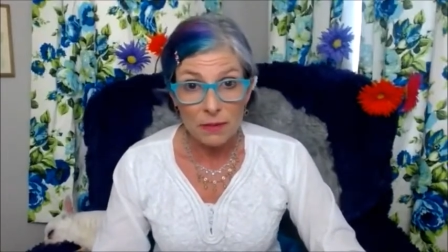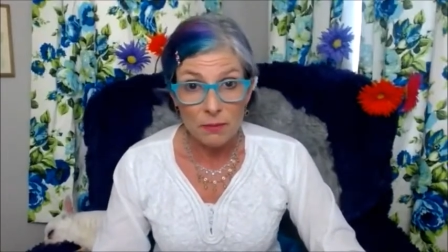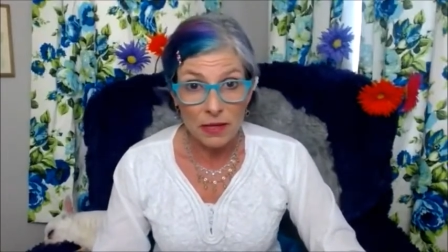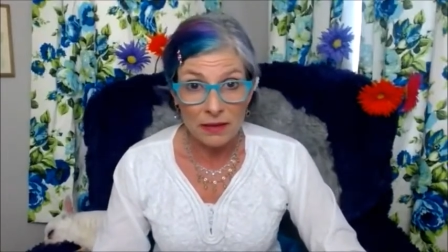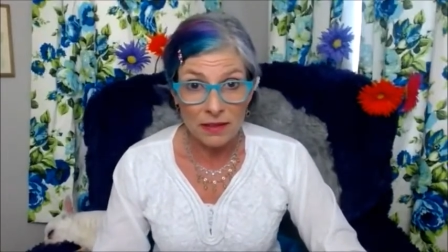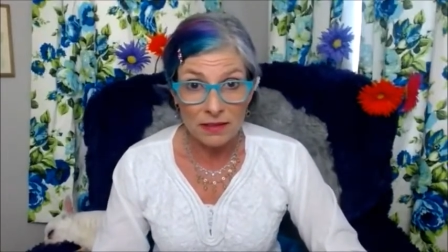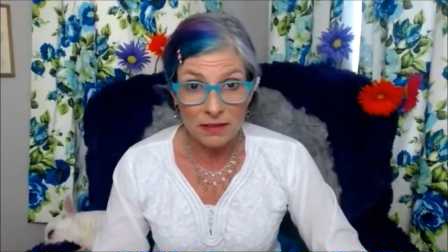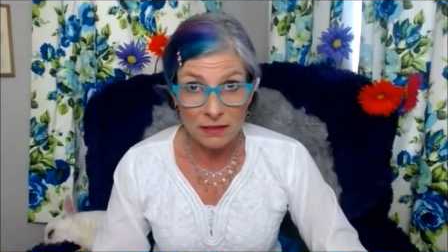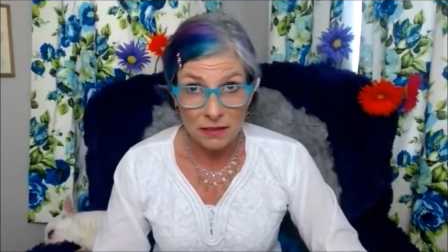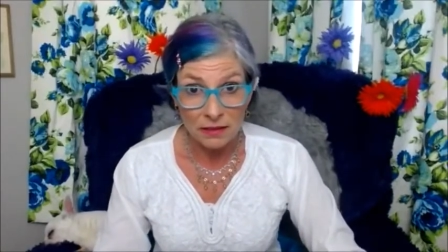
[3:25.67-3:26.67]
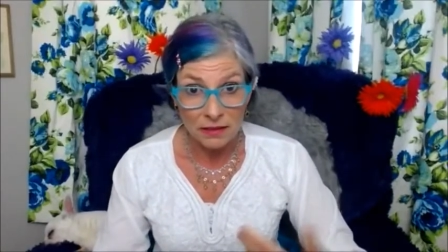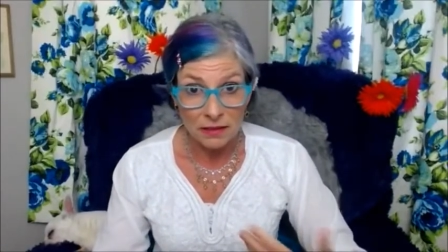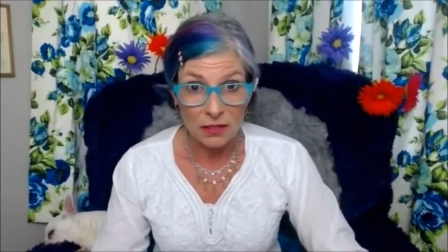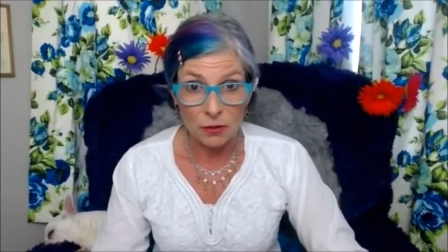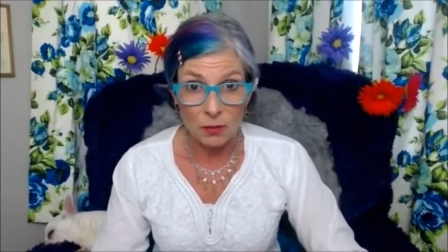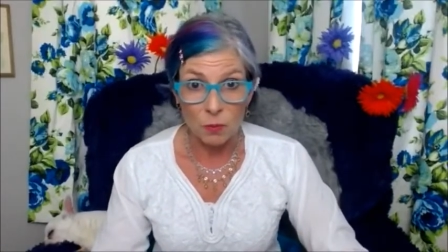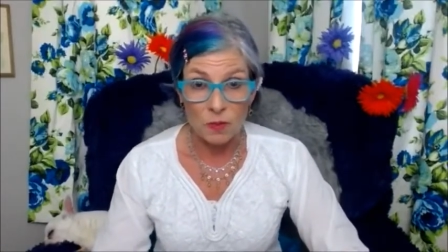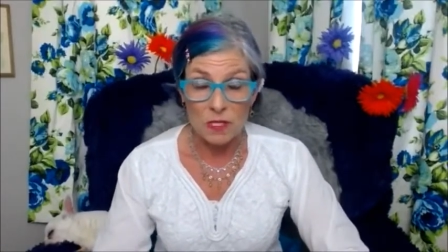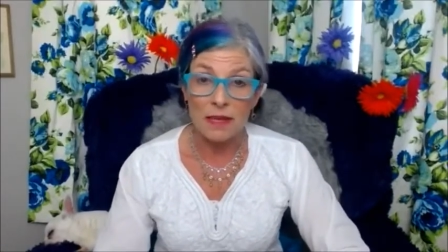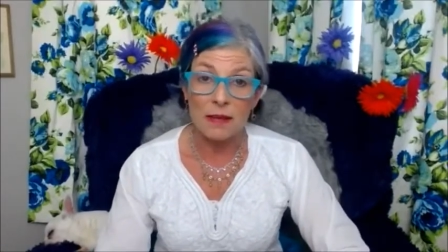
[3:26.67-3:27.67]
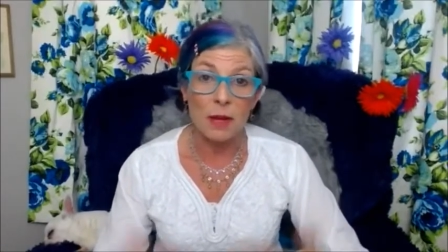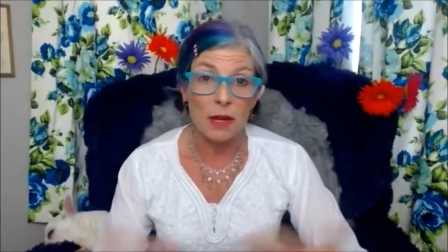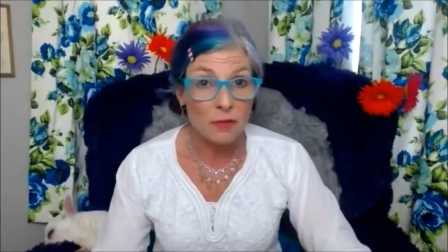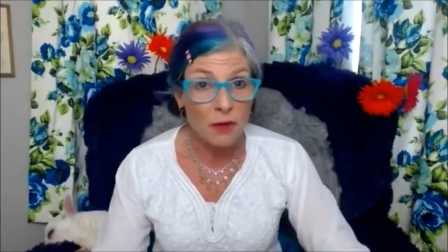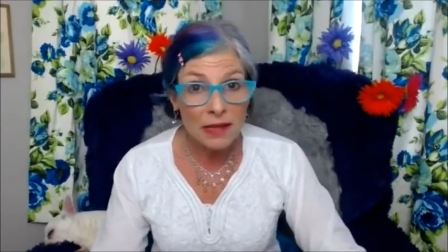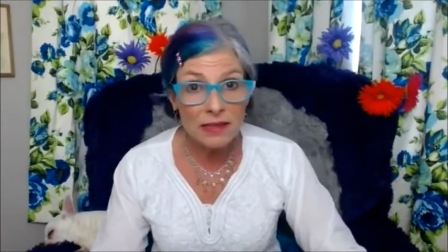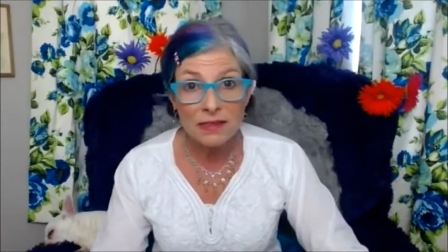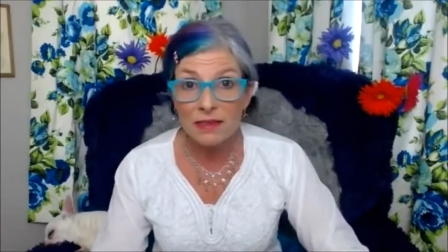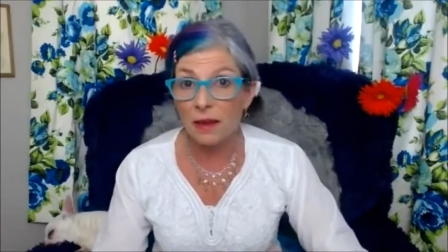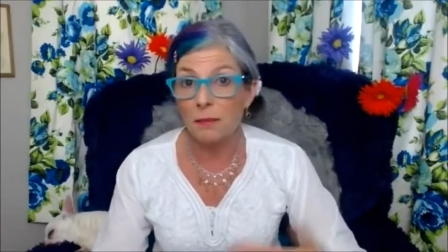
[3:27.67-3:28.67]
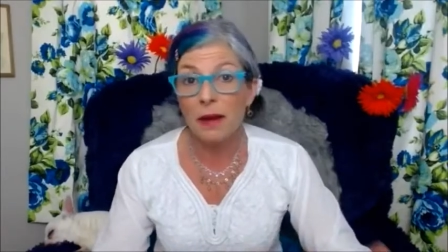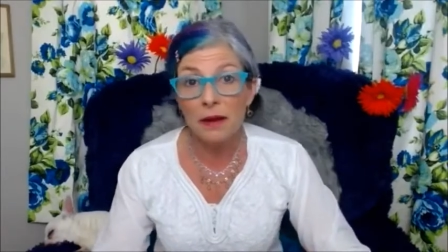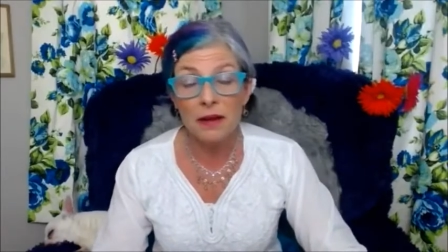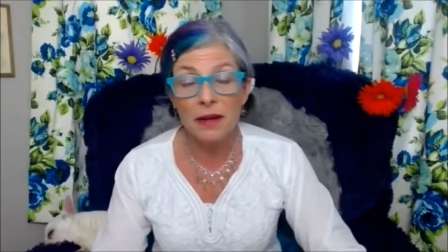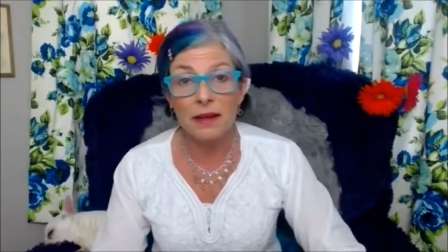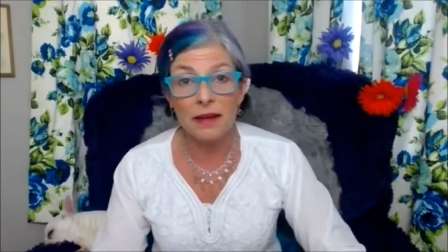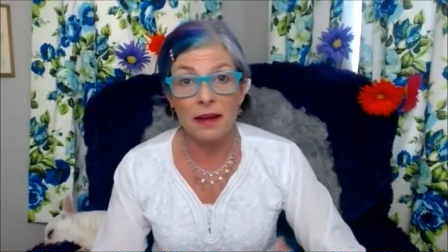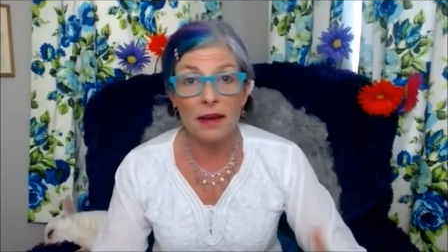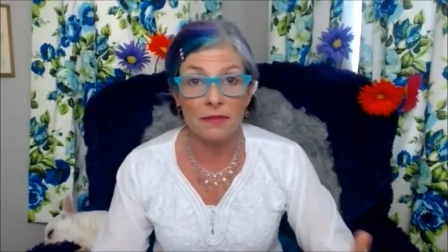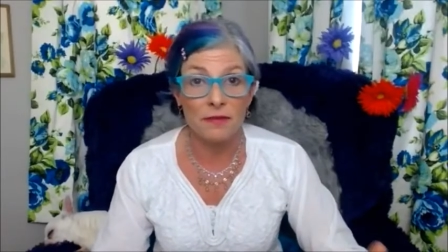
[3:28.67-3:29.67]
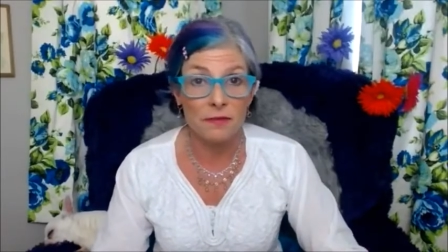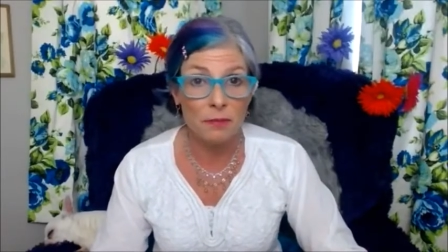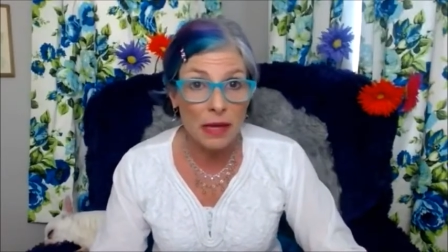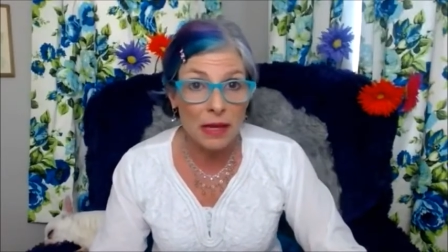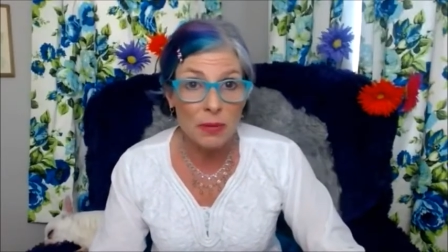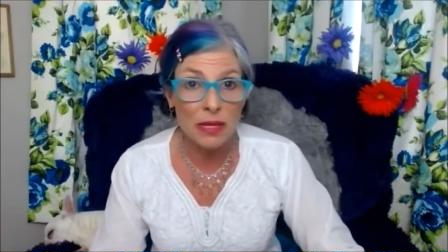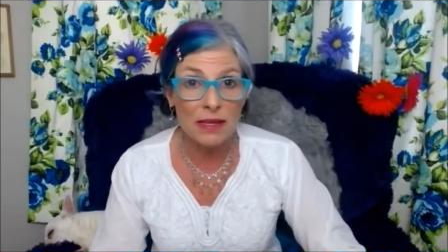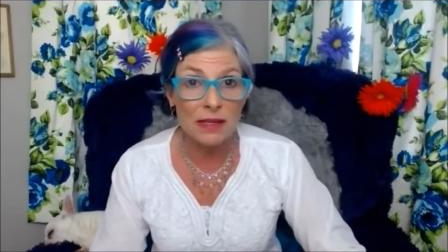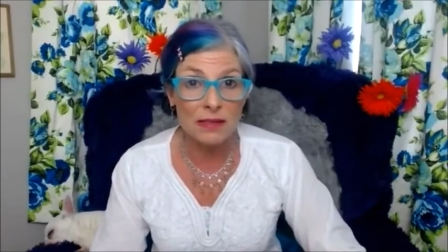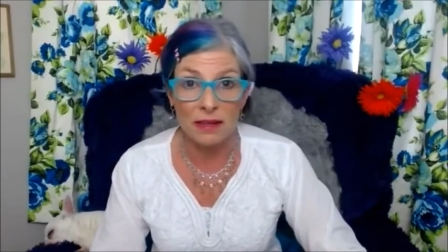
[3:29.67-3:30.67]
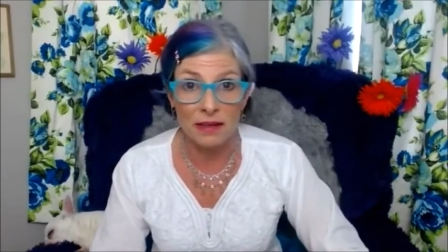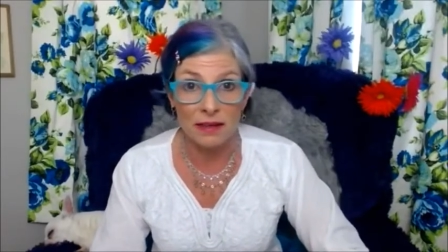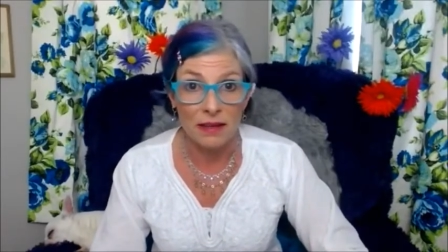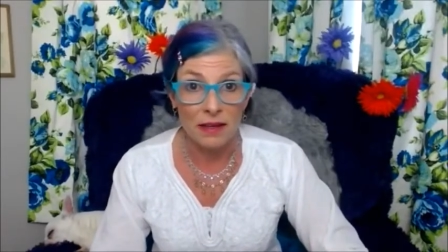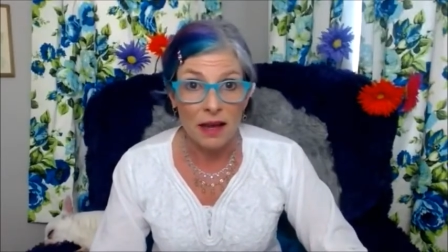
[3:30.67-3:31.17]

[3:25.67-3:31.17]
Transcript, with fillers: because you know, I'm seeing my friends get married and have babies, and